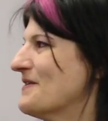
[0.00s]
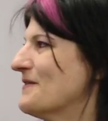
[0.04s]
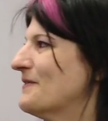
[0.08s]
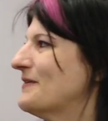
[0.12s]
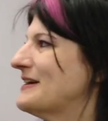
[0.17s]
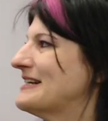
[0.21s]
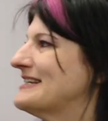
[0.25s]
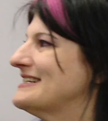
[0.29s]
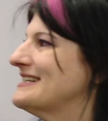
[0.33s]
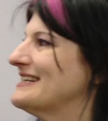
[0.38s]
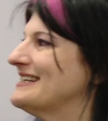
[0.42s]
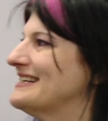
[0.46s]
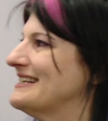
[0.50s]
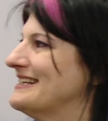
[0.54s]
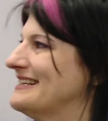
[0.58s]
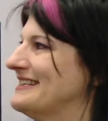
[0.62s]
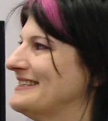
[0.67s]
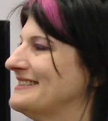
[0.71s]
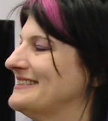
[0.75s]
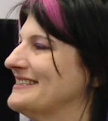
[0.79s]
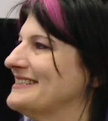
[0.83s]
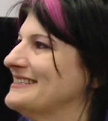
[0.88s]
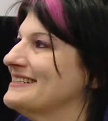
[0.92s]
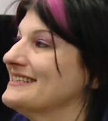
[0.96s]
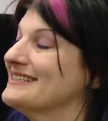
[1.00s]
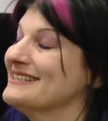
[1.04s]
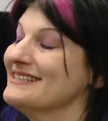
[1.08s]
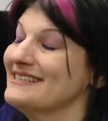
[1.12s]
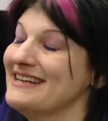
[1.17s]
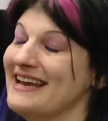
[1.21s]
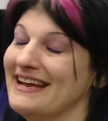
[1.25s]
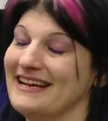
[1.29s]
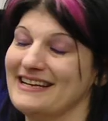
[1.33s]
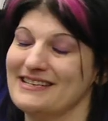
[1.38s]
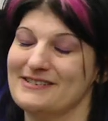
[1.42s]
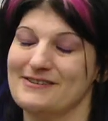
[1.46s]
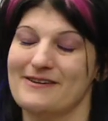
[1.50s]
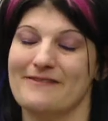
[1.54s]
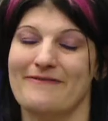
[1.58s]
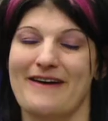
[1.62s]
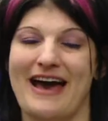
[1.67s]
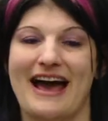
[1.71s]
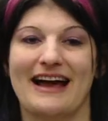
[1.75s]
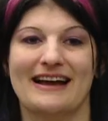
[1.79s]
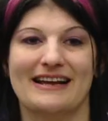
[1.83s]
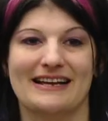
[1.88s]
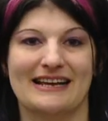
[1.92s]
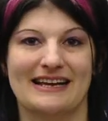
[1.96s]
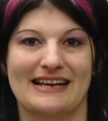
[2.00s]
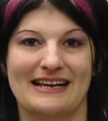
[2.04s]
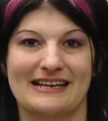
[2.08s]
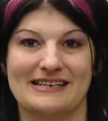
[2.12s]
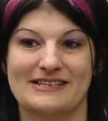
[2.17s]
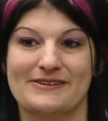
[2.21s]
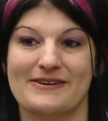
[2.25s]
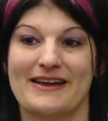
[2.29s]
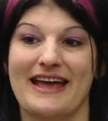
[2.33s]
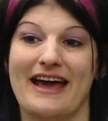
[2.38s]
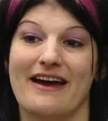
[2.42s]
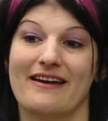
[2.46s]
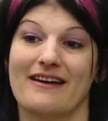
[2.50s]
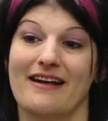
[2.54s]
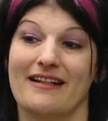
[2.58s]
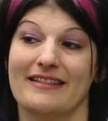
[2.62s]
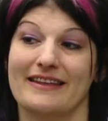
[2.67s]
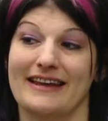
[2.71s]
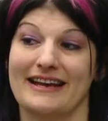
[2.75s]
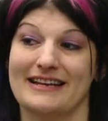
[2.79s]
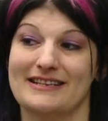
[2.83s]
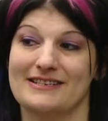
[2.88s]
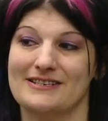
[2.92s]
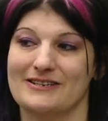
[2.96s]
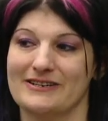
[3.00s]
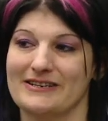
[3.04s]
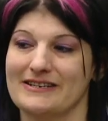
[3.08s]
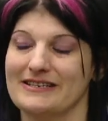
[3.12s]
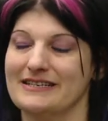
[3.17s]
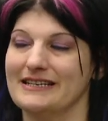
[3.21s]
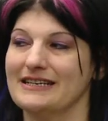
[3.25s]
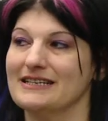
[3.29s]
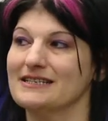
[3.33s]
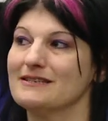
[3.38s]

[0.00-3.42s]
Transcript: which just doesn't take into, fact, into account all the uncertainty.